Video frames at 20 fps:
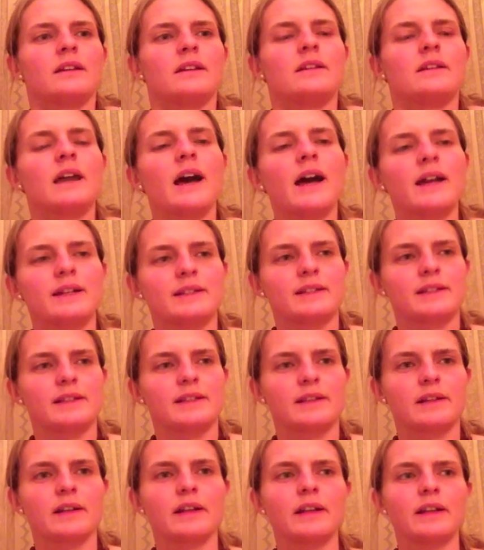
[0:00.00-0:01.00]
not
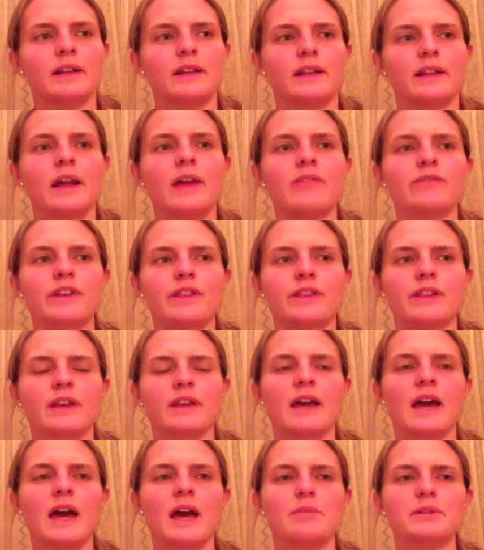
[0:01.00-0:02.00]
necessarily that
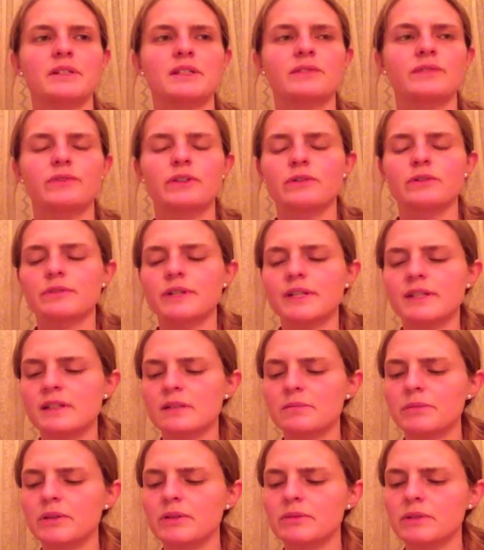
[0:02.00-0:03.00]
everything happens for a
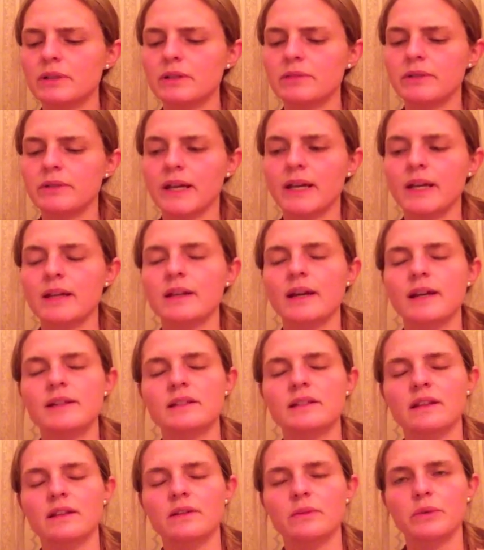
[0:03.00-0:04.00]
reason, but really
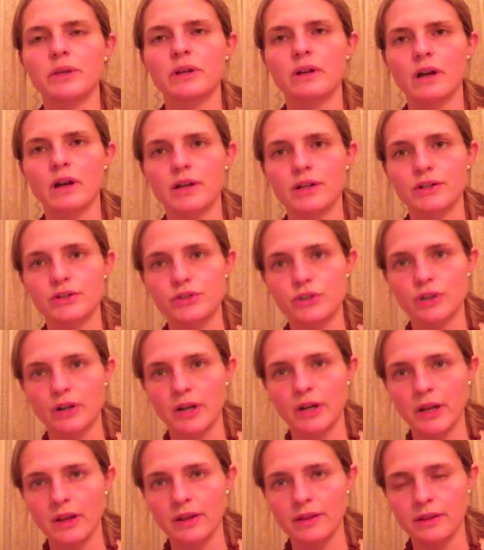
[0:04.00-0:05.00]
recognizing that we are on a
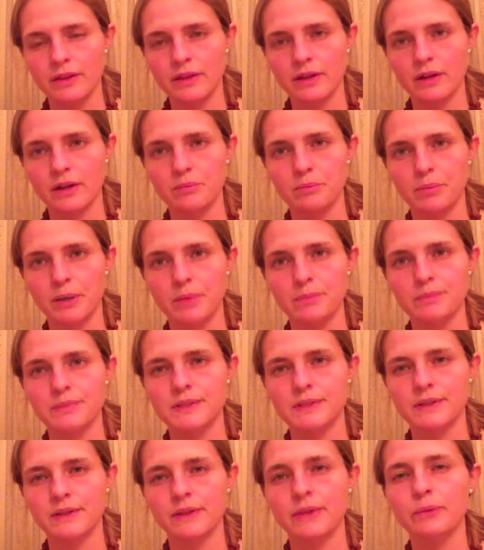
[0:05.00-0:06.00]
journey, that there are
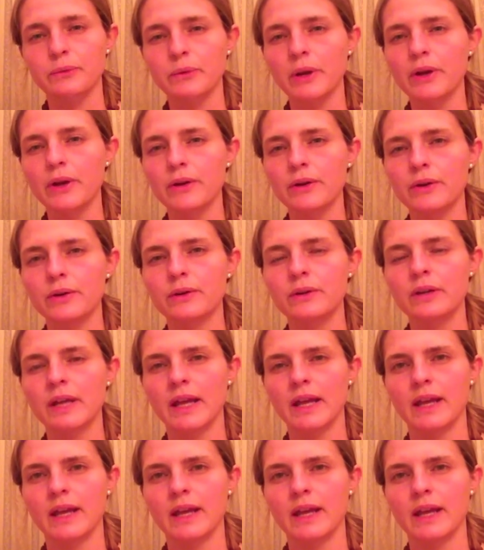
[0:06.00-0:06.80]
bumps in the road,